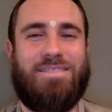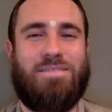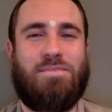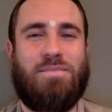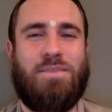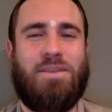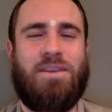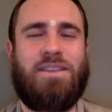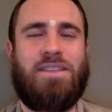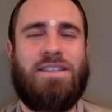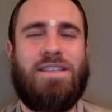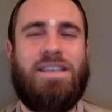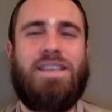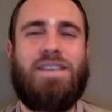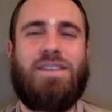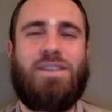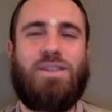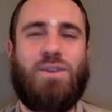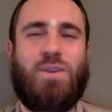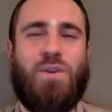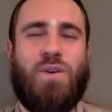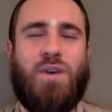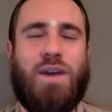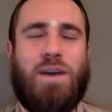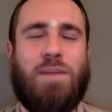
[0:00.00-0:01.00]
Because he is
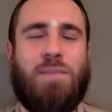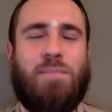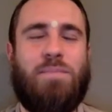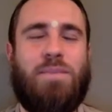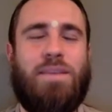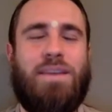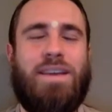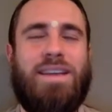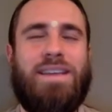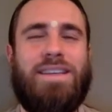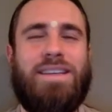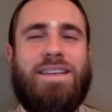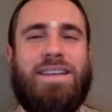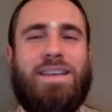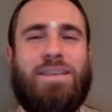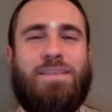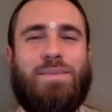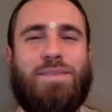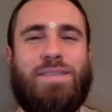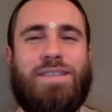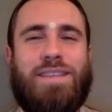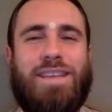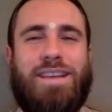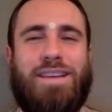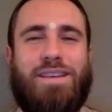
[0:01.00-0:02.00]
so complete in
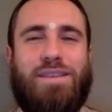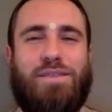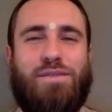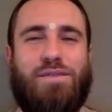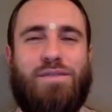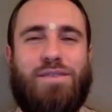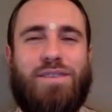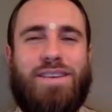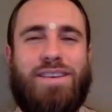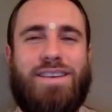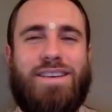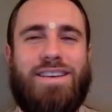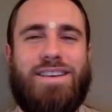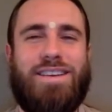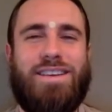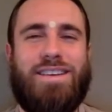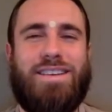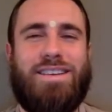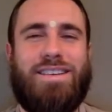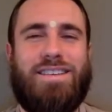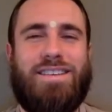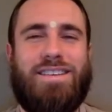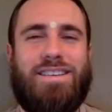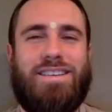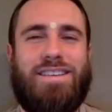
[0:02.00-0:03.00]
himself
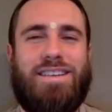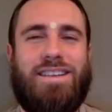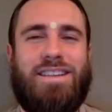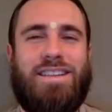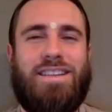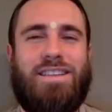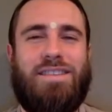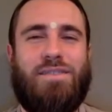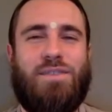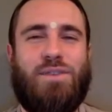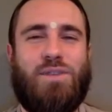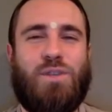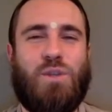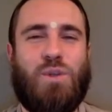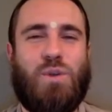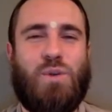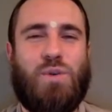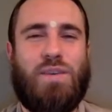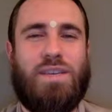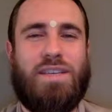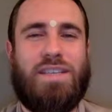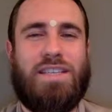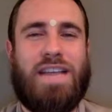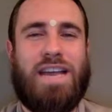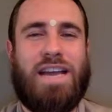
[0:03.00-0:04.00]
that there was no
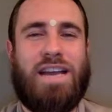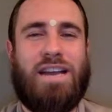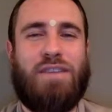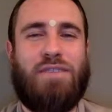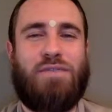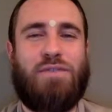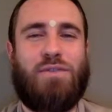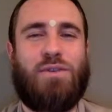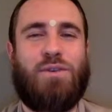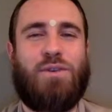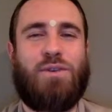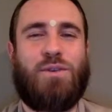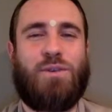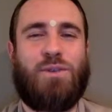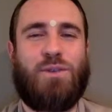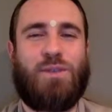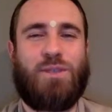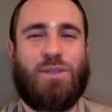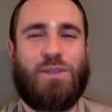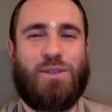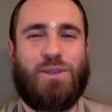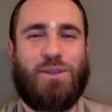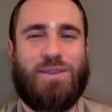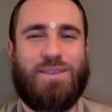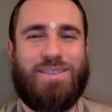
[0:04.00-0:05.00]
desire for her
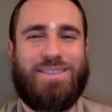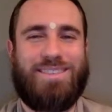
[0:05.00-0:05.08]
also.